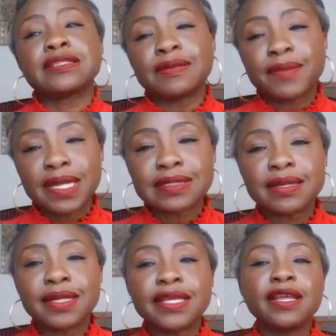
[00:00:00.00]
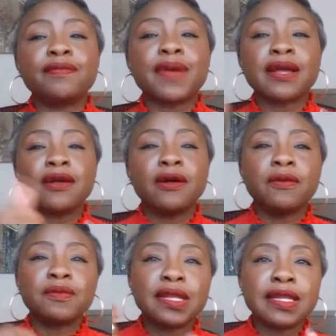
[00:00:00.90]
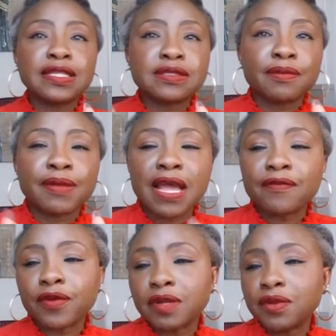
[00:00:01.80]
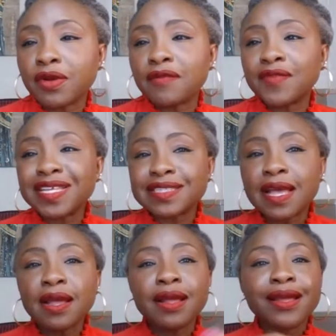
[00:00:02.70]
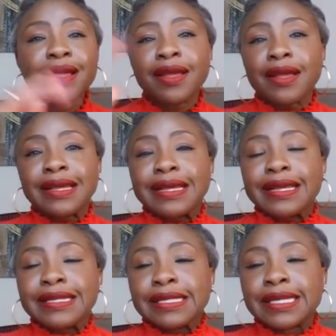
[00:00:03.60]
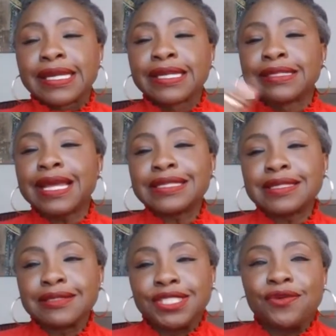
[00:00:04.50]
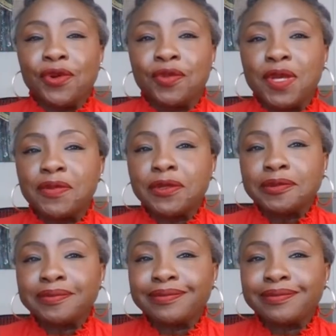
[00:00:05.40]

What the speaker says: somebody's got a kid back home that needs to apply for an immigrant visa. And that's all she wrote, people.